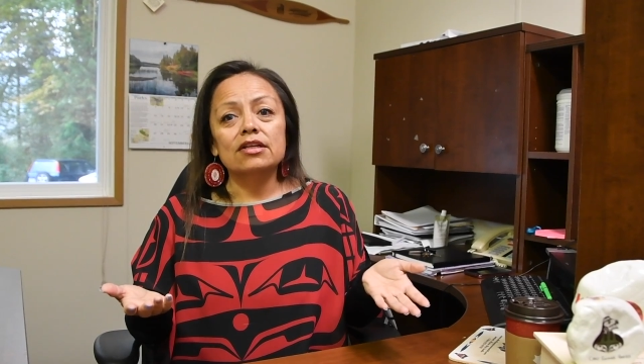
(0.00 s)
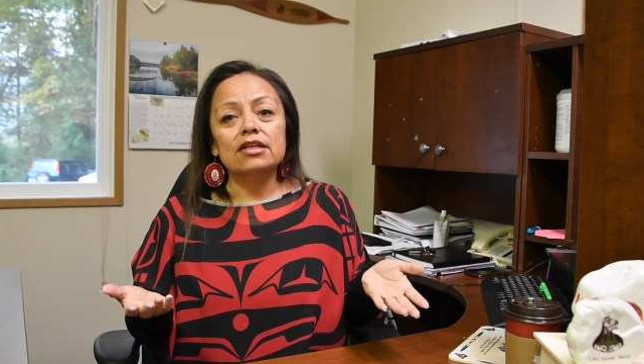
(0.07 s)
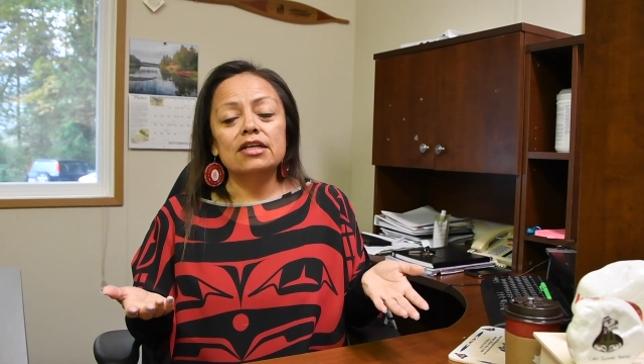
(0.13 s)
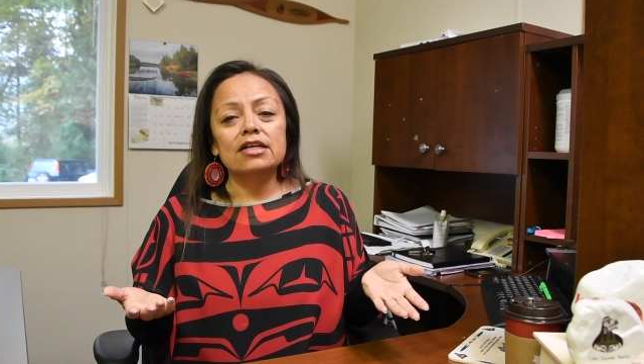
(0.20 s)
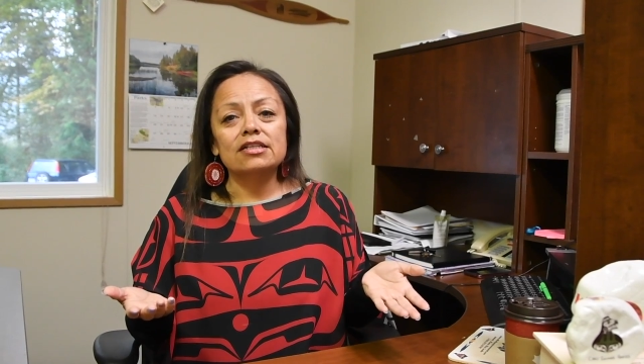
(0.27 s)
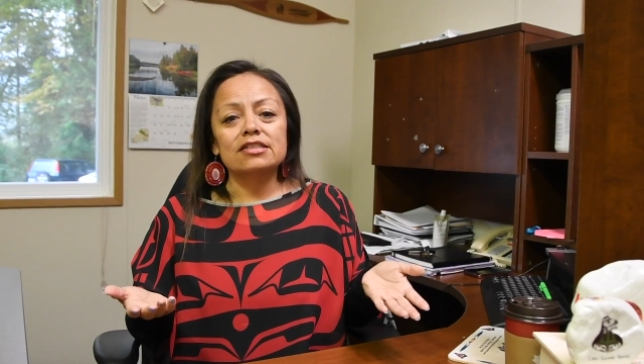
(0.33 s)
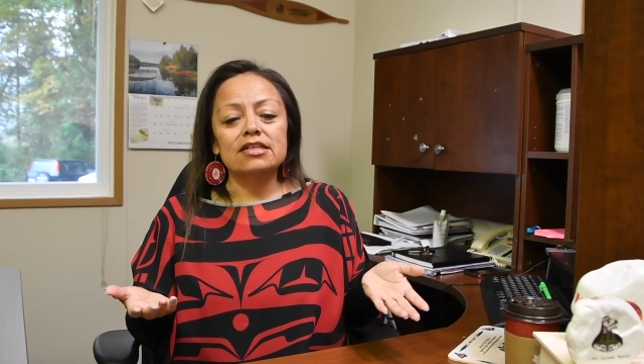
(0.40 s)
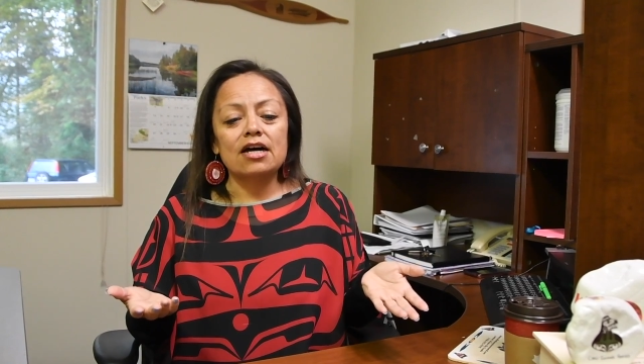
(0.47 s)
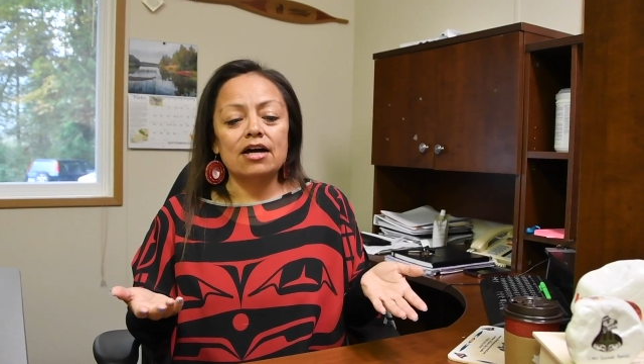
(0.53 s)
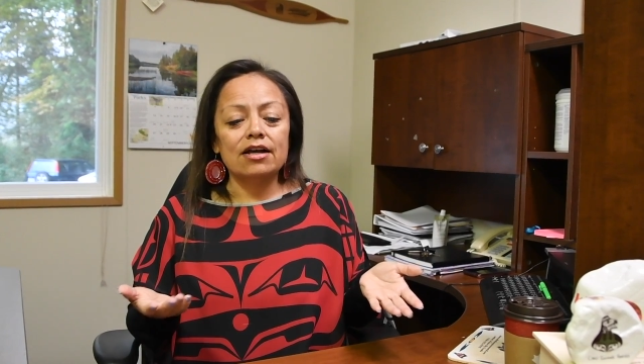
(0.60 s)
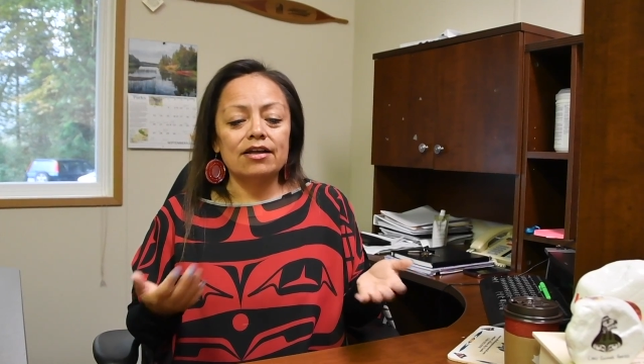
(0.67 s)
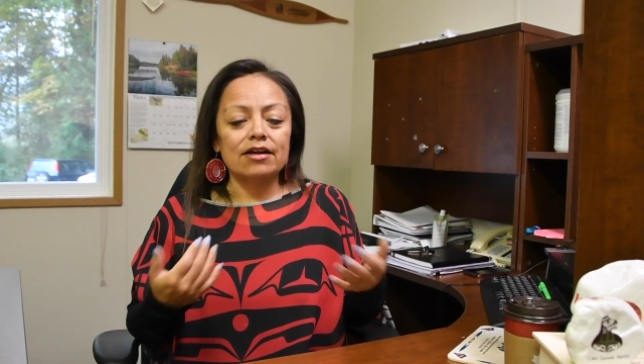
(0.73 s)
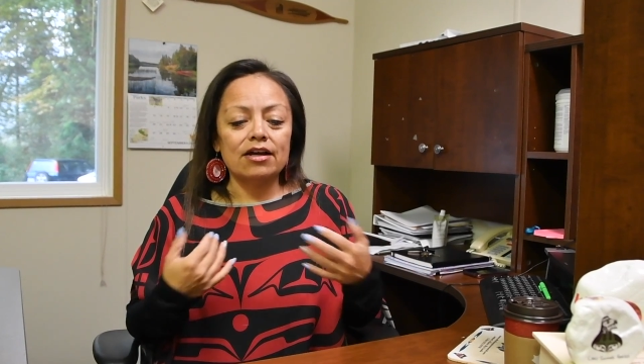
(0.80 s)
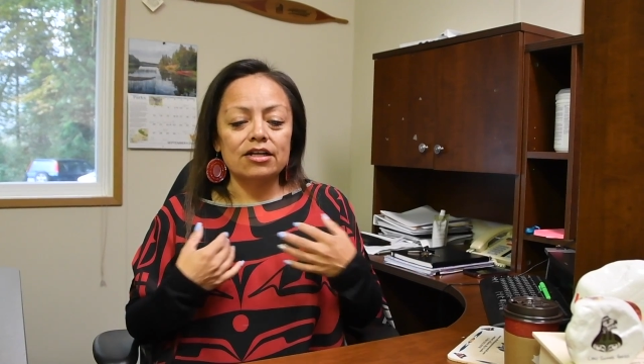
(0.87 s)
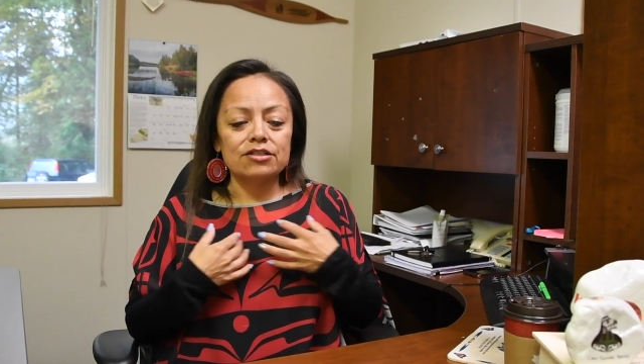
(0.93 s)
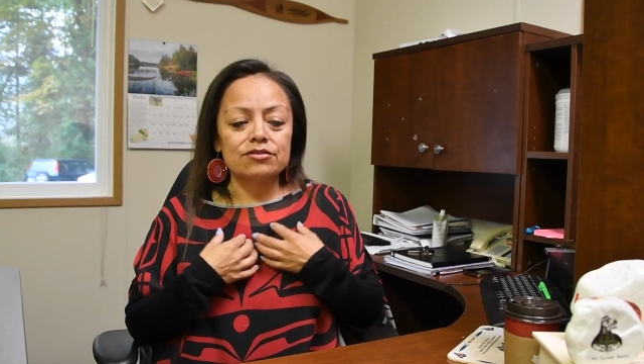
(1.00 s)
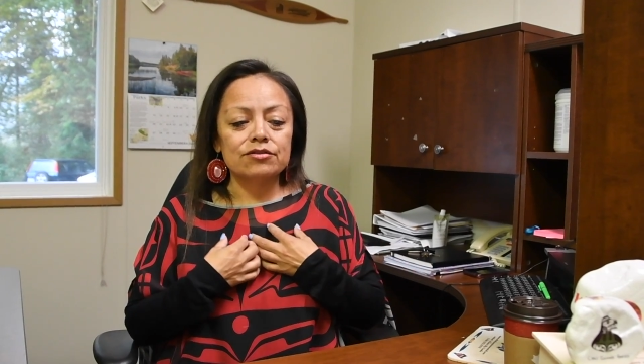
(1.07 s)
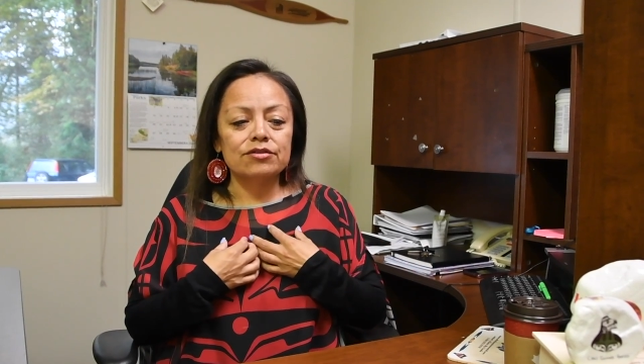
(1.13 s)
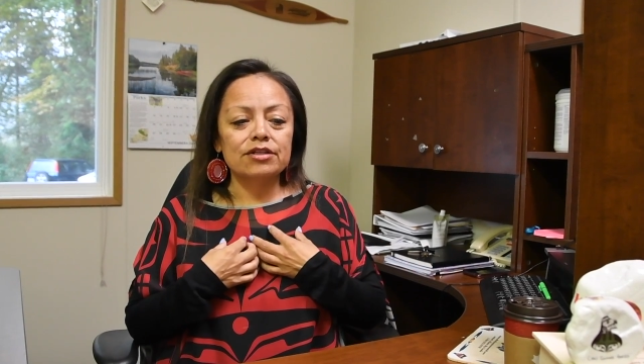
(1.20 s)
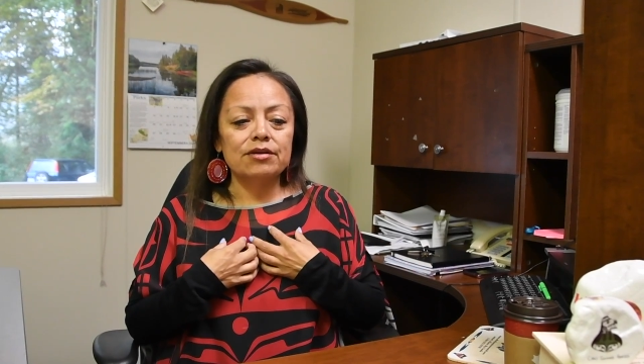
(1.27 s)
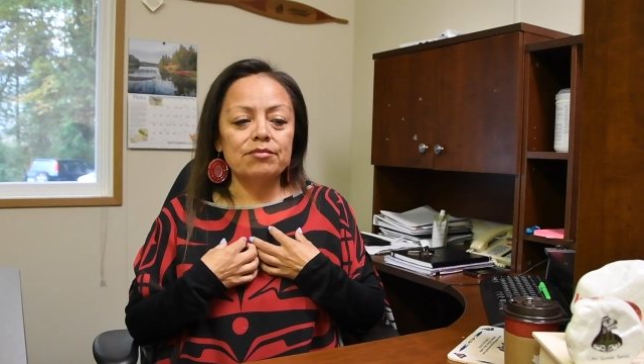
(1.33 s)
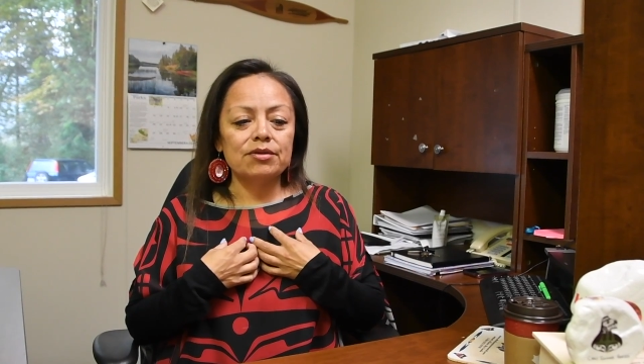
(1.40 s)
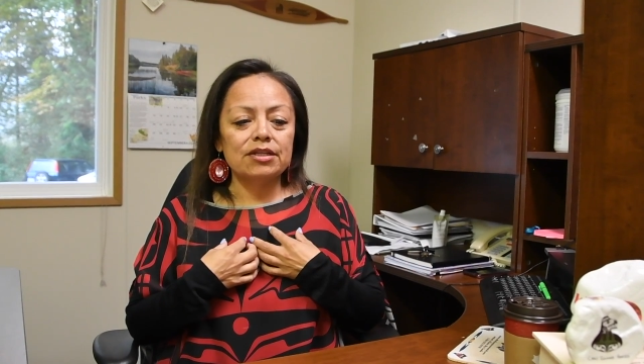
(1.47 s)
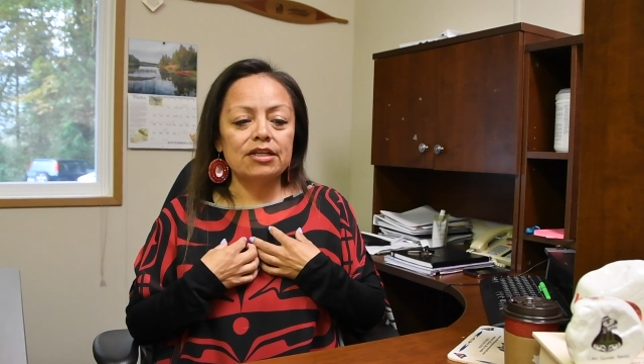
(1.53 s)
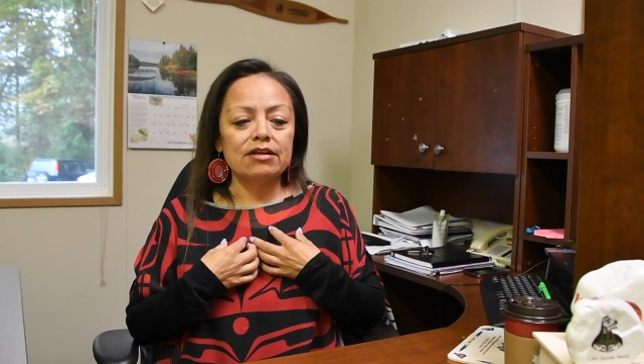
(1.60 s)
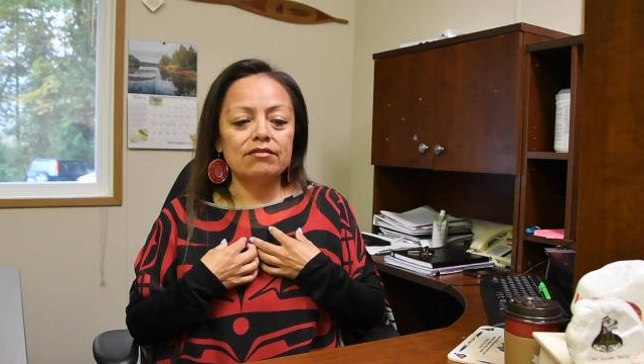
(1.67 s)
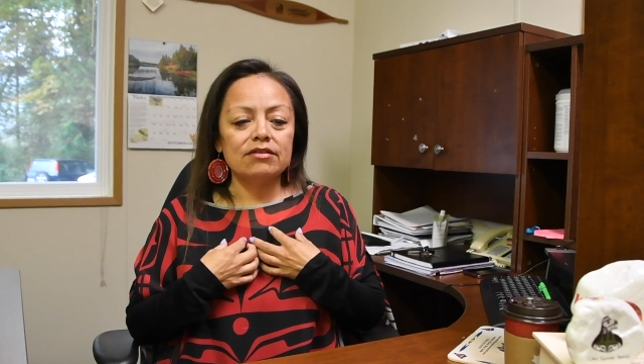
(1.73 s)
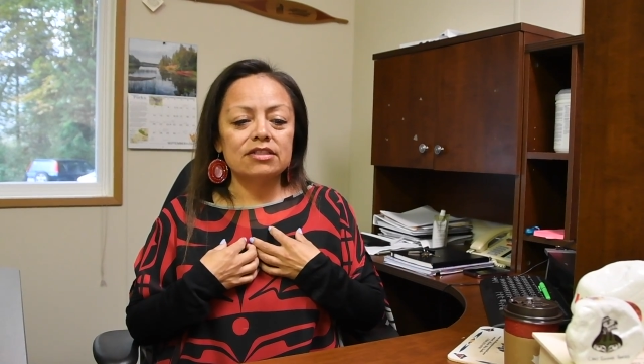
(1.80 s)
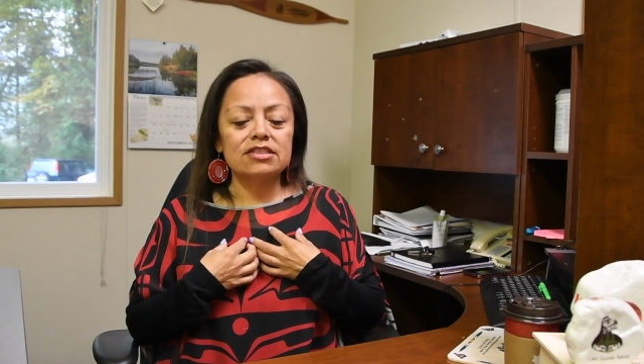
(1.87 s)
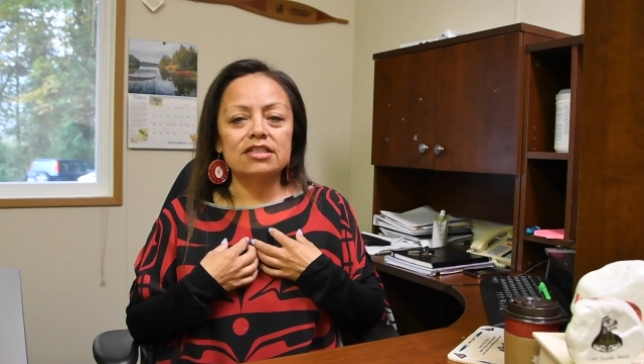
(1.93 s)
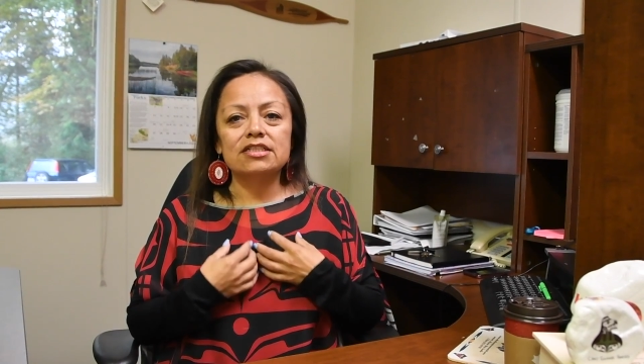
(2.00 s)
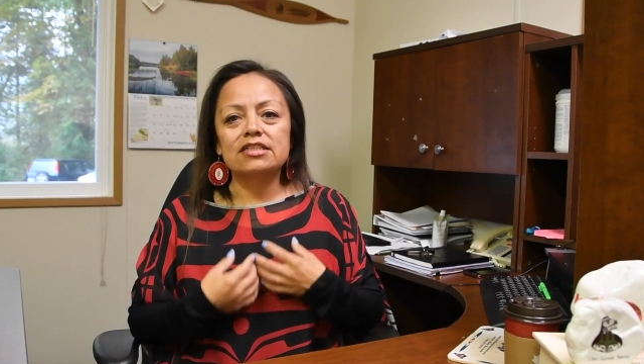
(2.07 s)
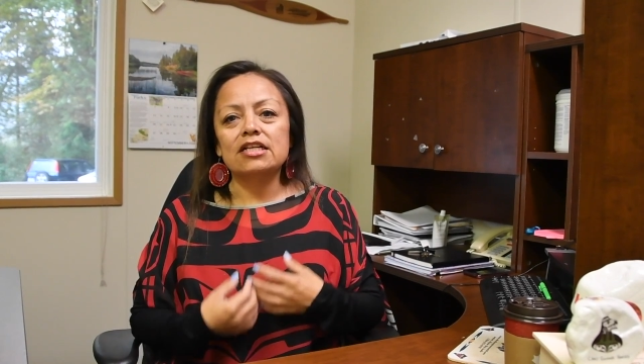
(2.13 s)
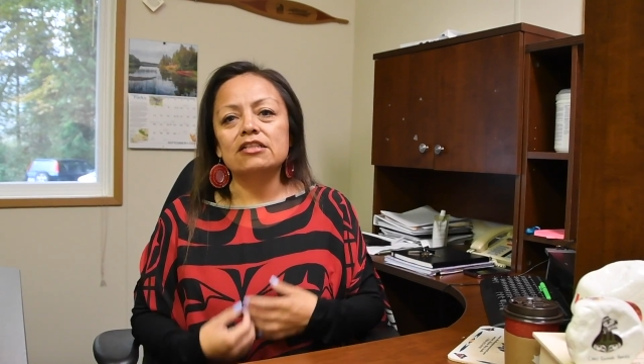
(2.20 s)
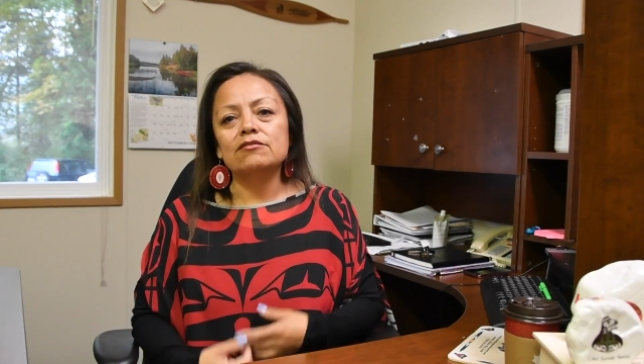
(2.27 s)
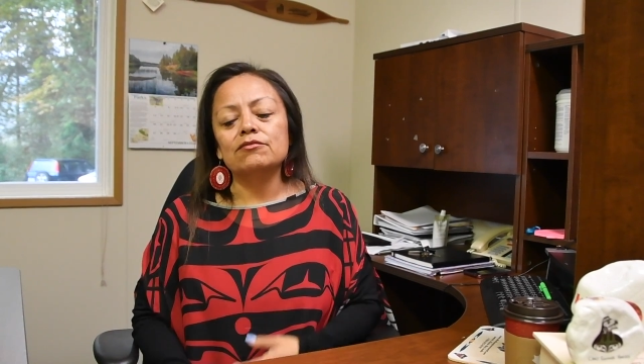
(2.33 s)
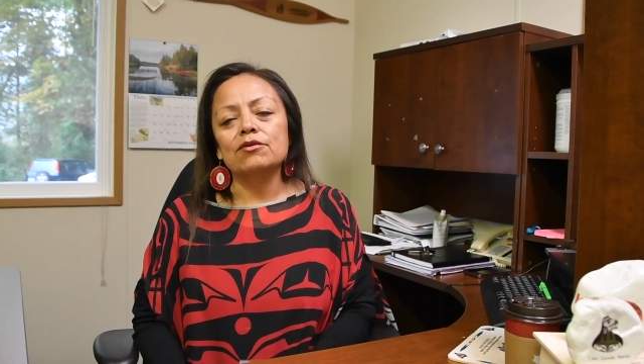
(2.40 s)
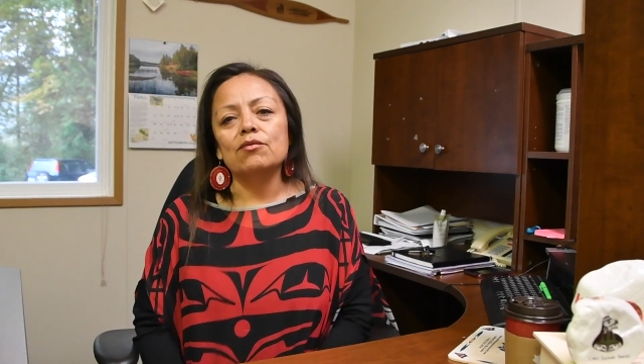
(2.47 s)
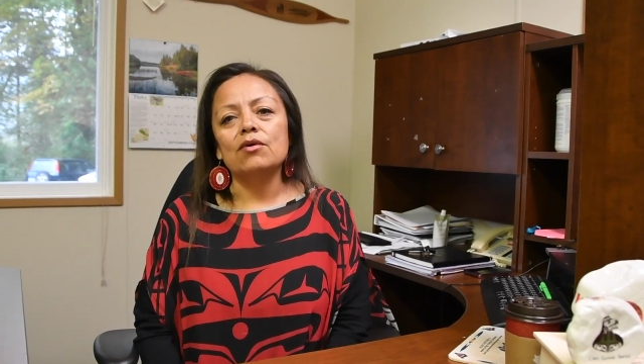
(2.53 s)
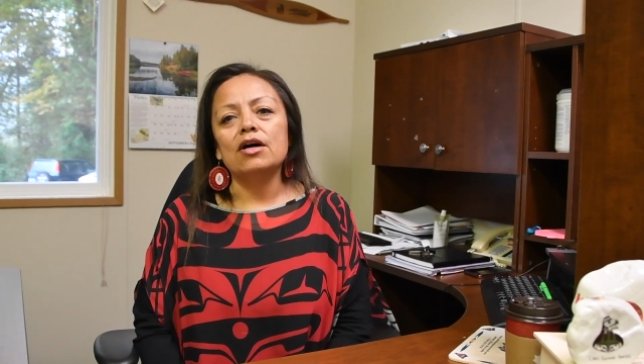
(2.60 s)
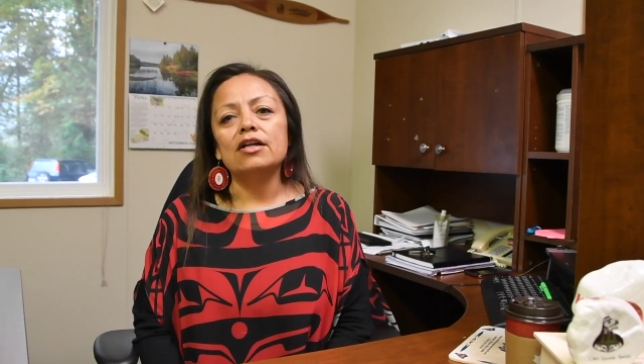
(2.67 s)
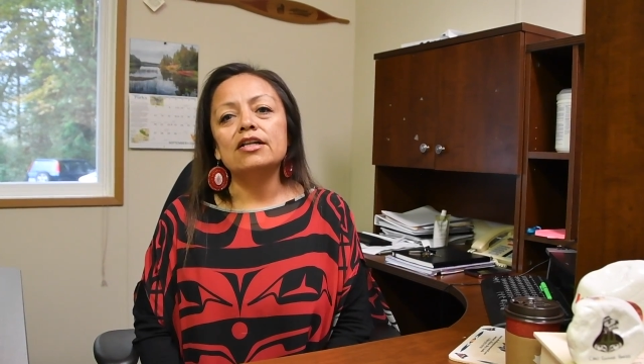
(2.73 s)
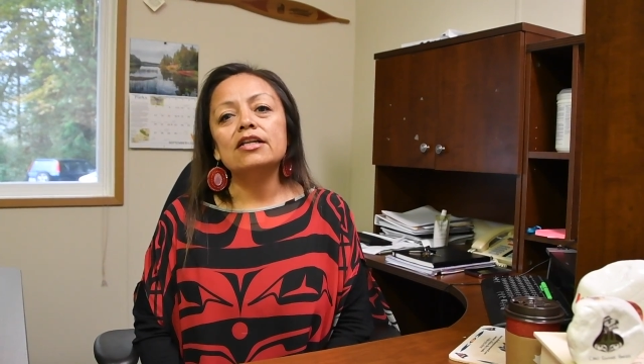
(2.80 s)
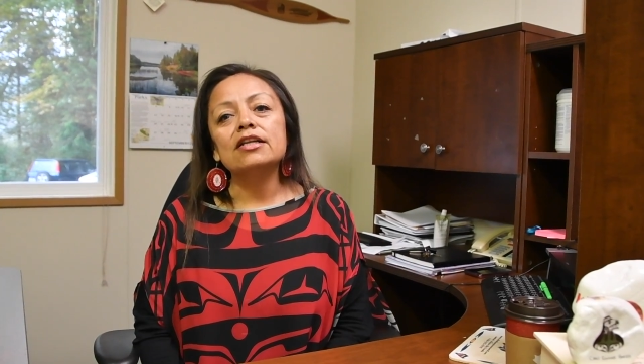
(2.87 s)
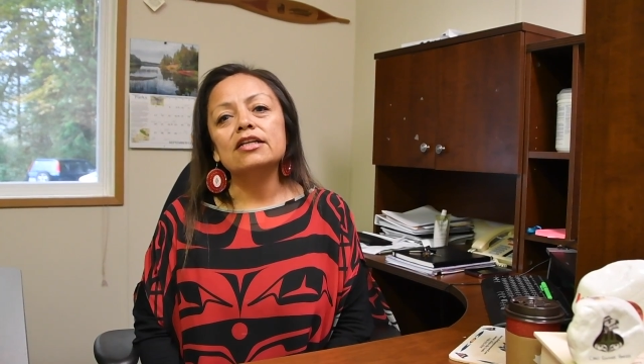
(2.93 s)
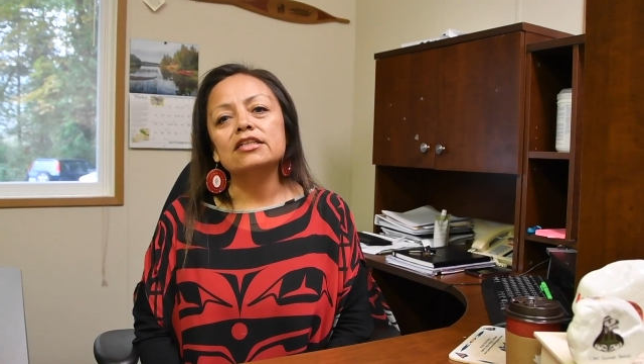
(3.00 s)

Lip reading: Because I truly believe the success for one